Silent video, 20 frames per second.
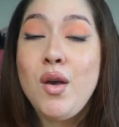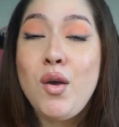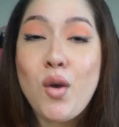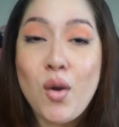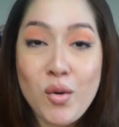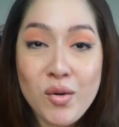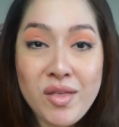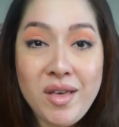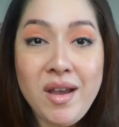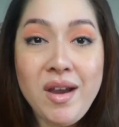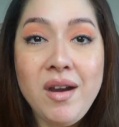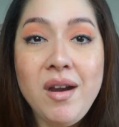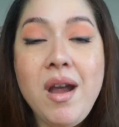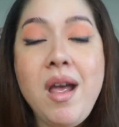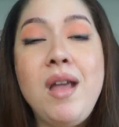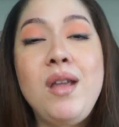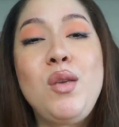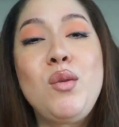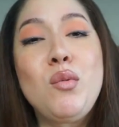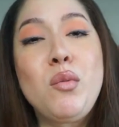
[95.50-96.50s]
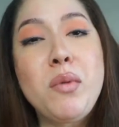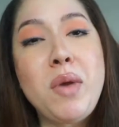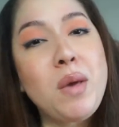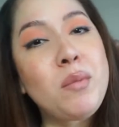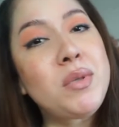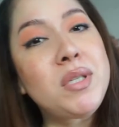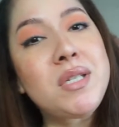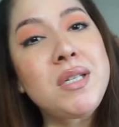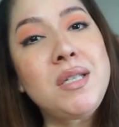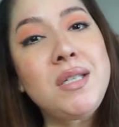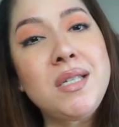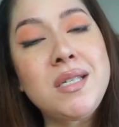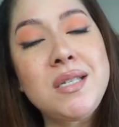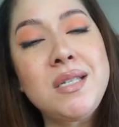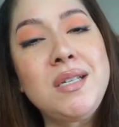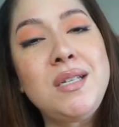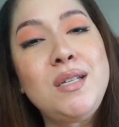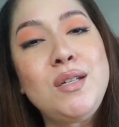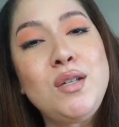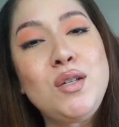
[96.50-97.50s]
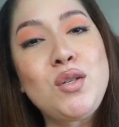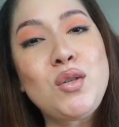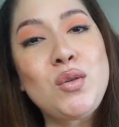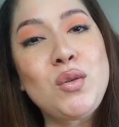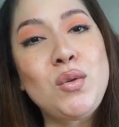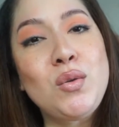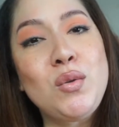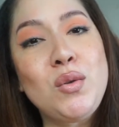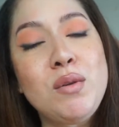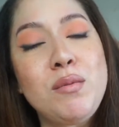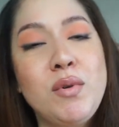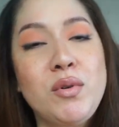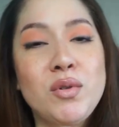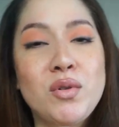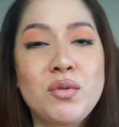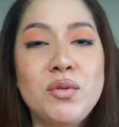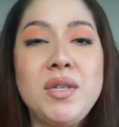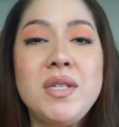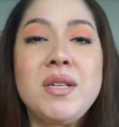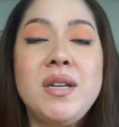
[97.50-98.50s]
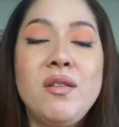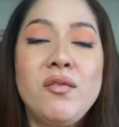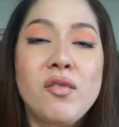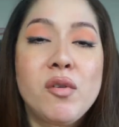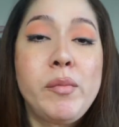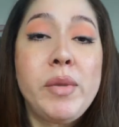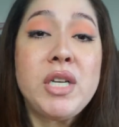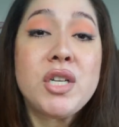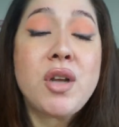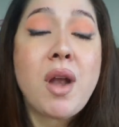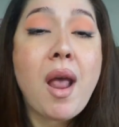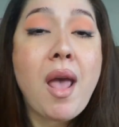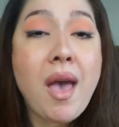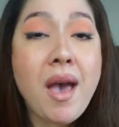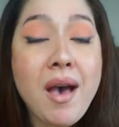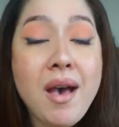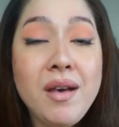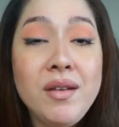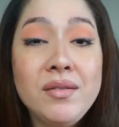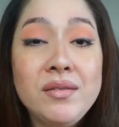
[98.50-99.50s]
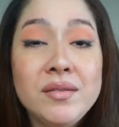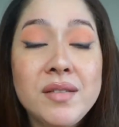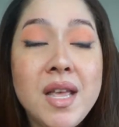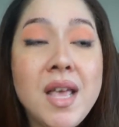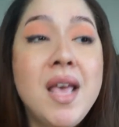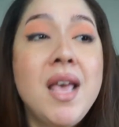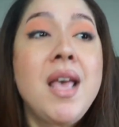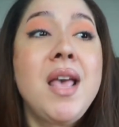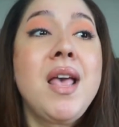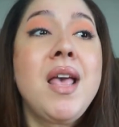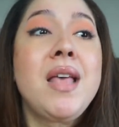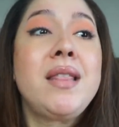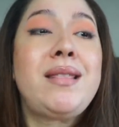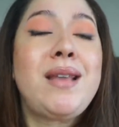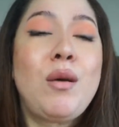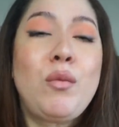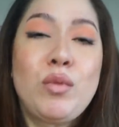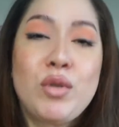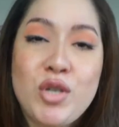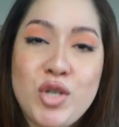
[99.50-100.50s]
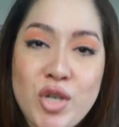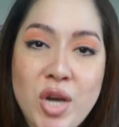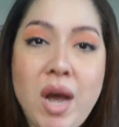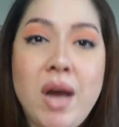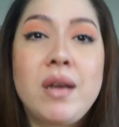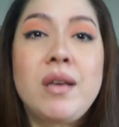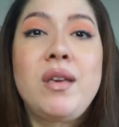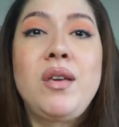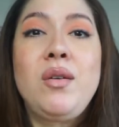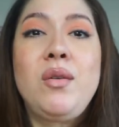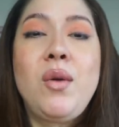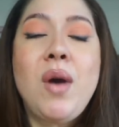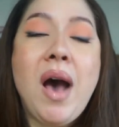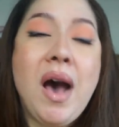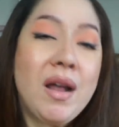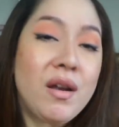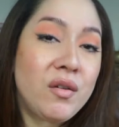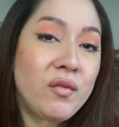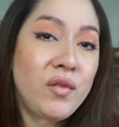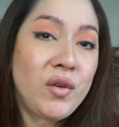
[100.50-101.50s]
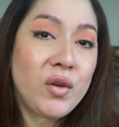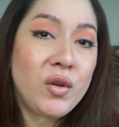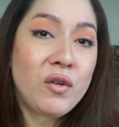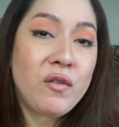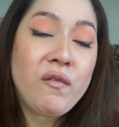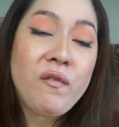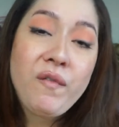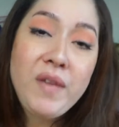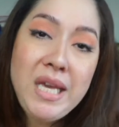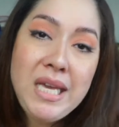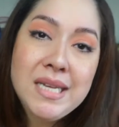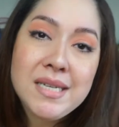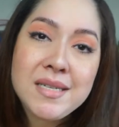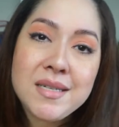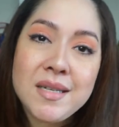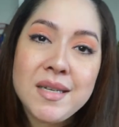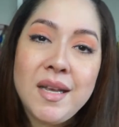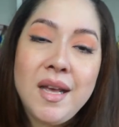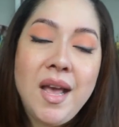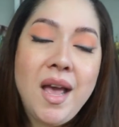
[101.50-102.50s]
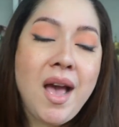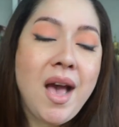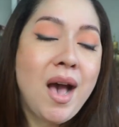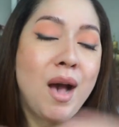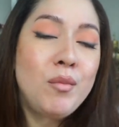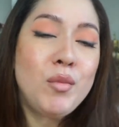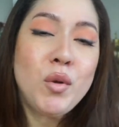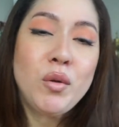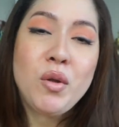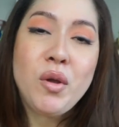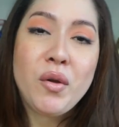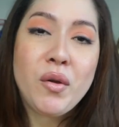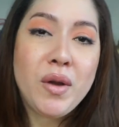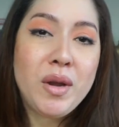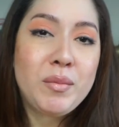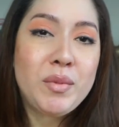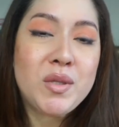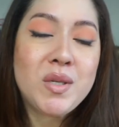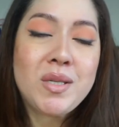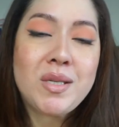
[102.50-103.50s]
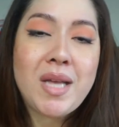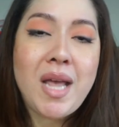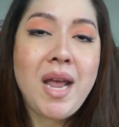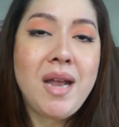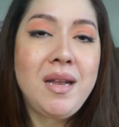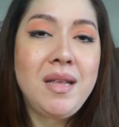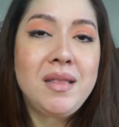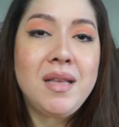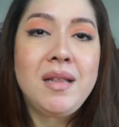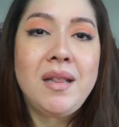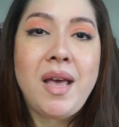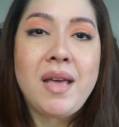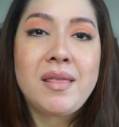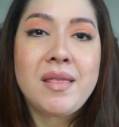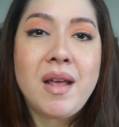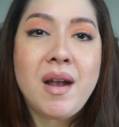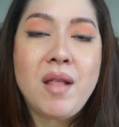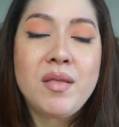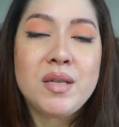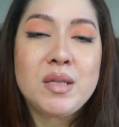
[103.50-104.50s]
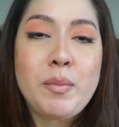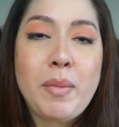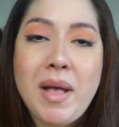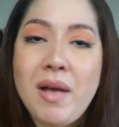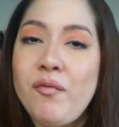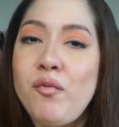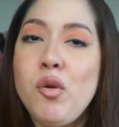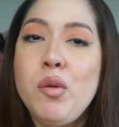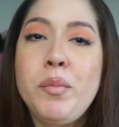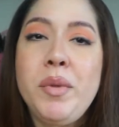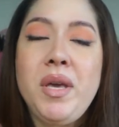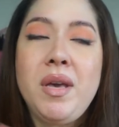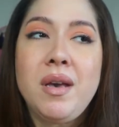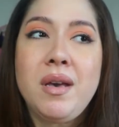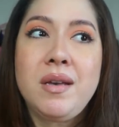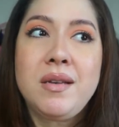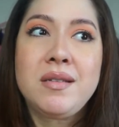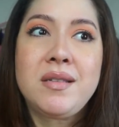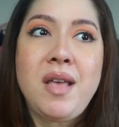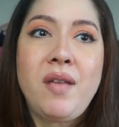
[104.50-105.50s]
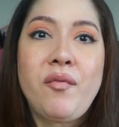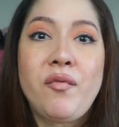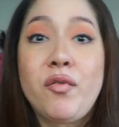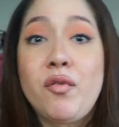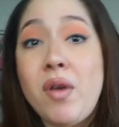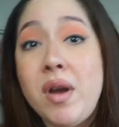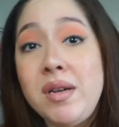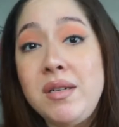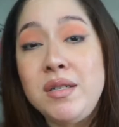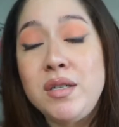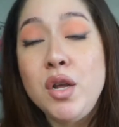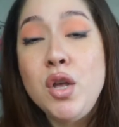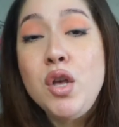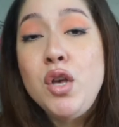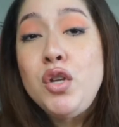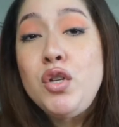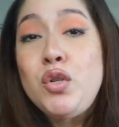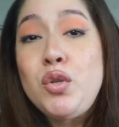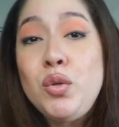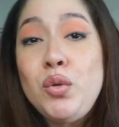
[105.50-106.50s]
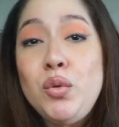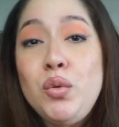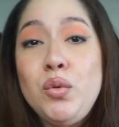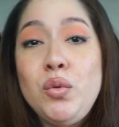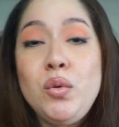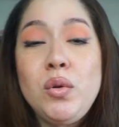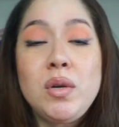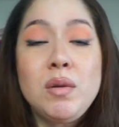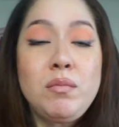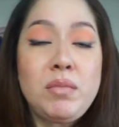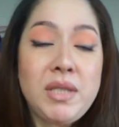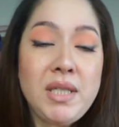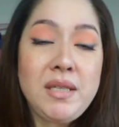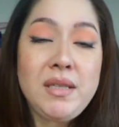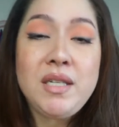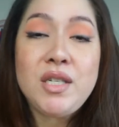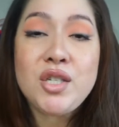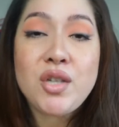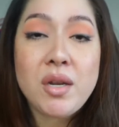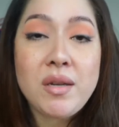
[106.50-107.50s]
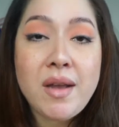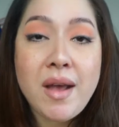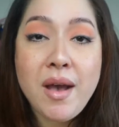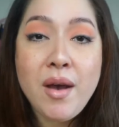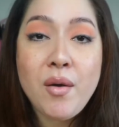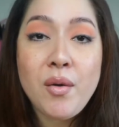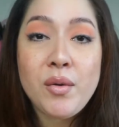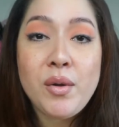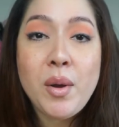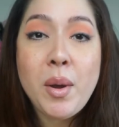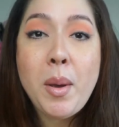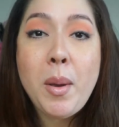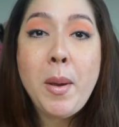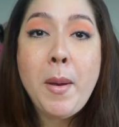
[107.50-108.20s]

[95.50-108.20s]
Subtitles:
Go there and you'll be able to listen to the most recent information I have that will shock you out of your feet. I'm no longer able to say anything like that on this platform because they've threatened to completely shut down